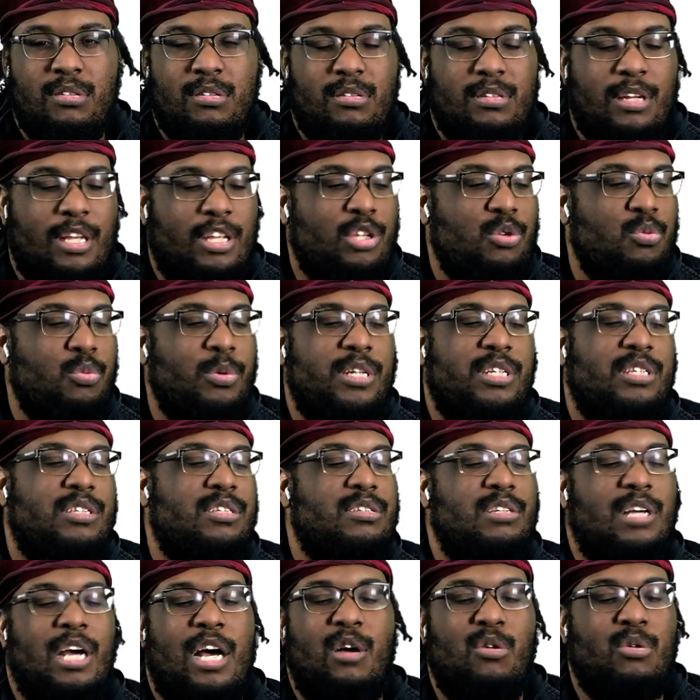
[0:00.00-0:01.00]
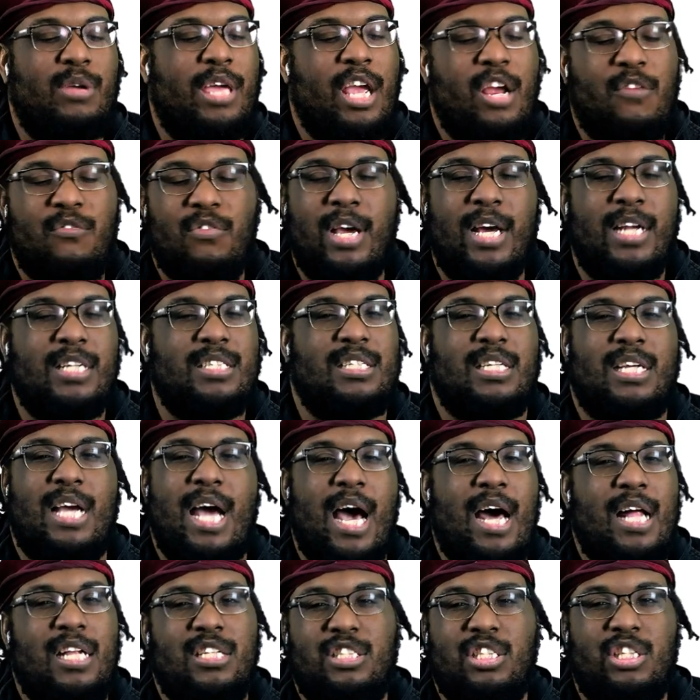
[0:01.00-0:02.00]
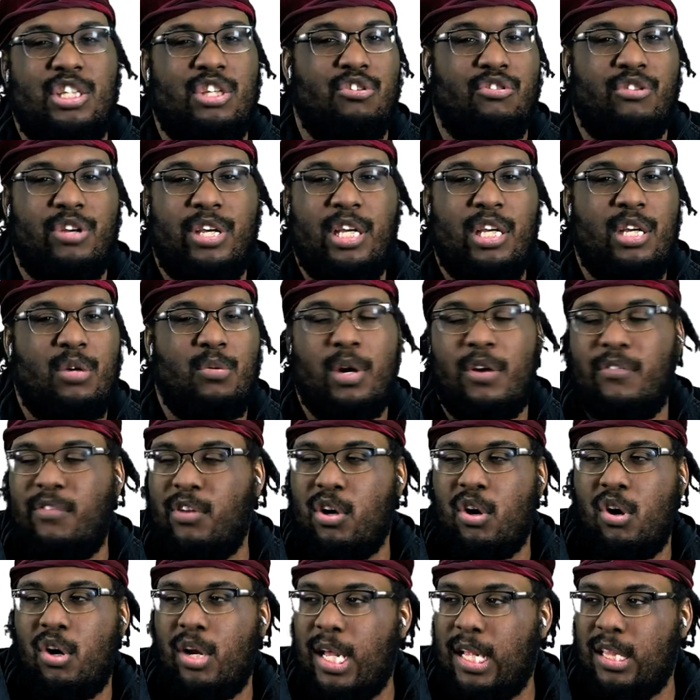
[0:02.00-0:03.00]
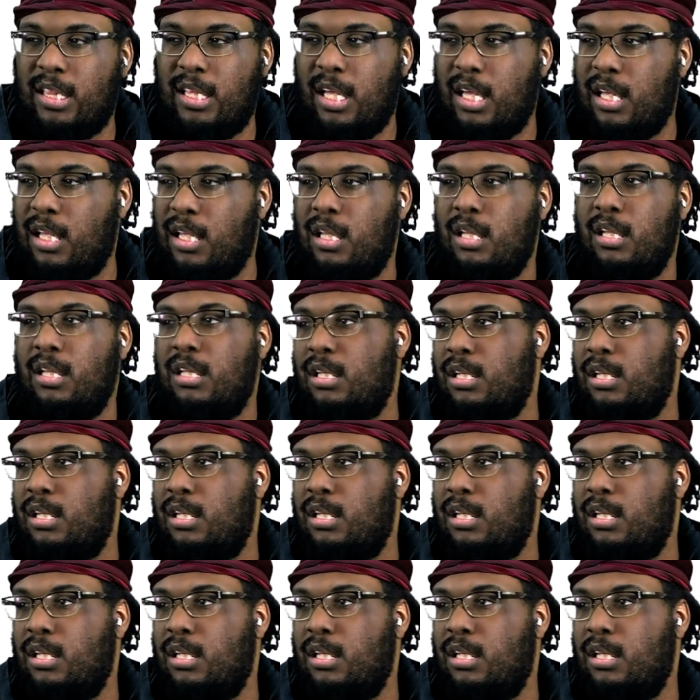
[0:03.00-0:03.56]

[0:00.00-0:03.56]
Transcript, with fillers: Like you went to I don't care if you got a psychology degree or whatever they call that thing.